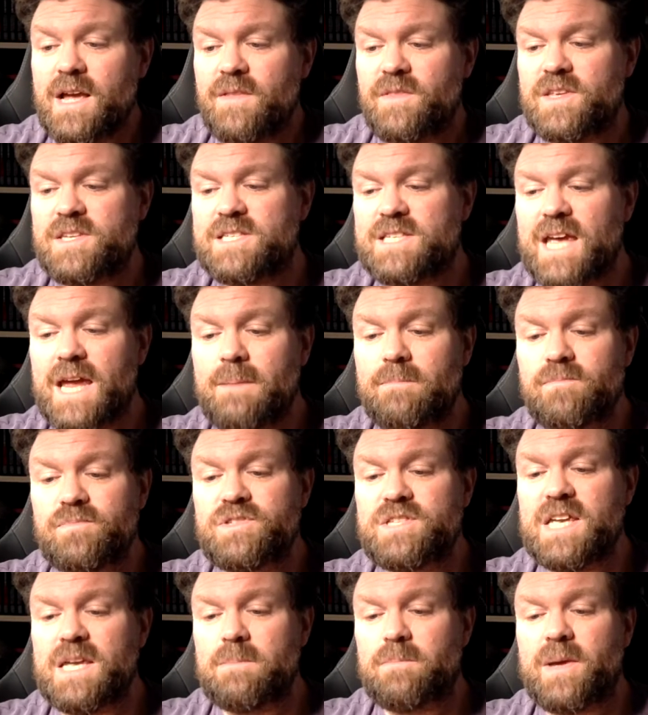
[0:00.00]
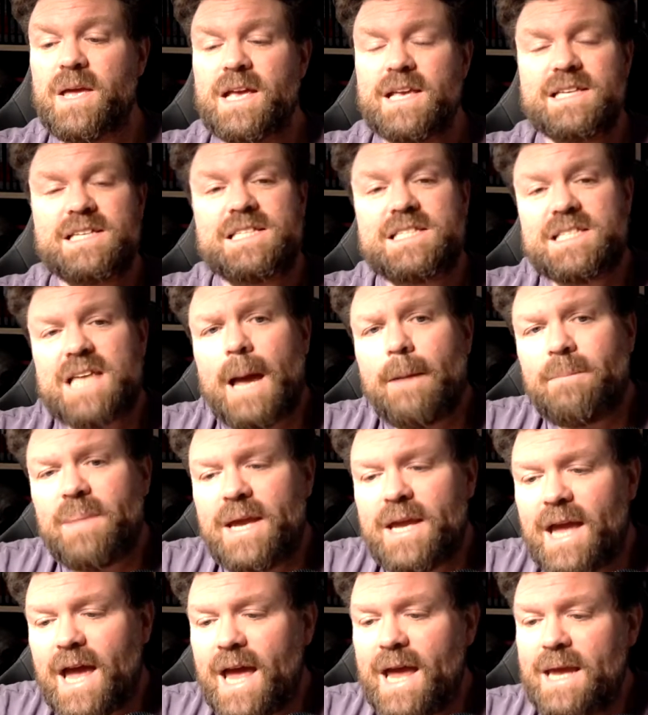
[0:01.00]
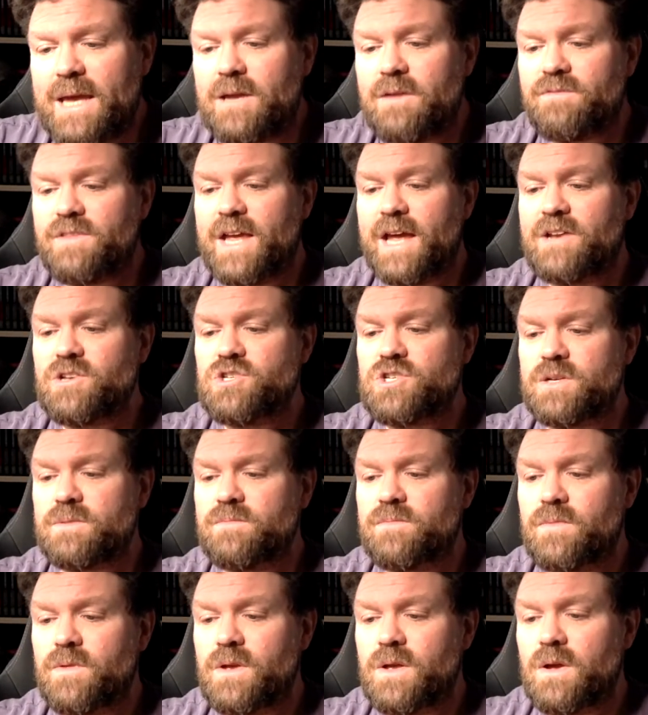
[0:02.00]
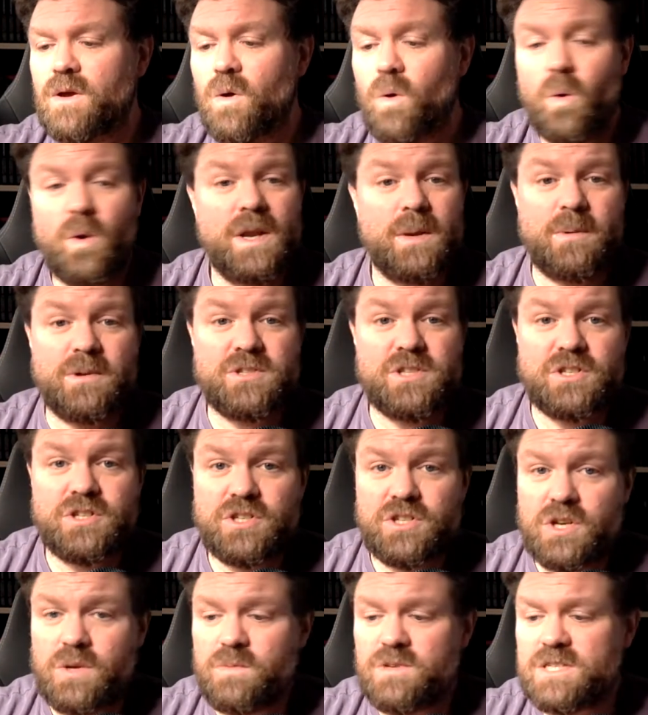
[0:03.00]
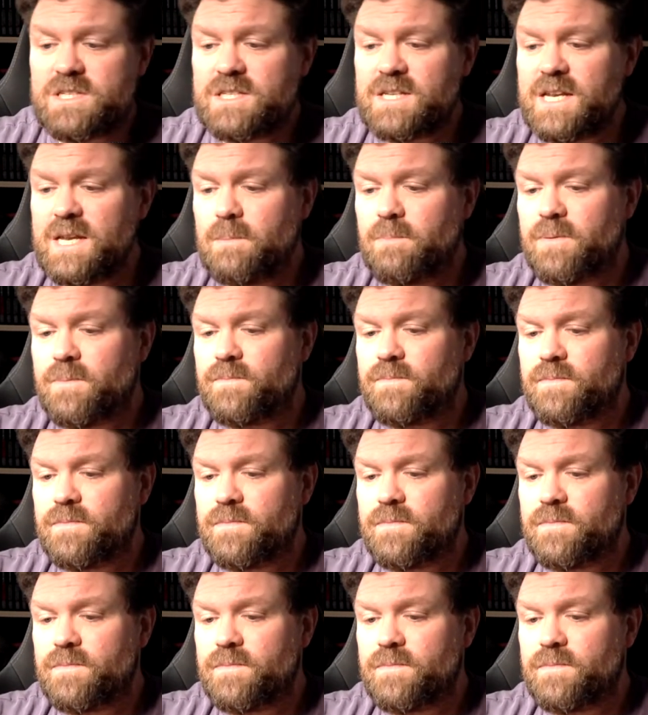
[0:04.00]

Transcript: The same deep, sapping ache of the engine. All he wanted to do was sleep.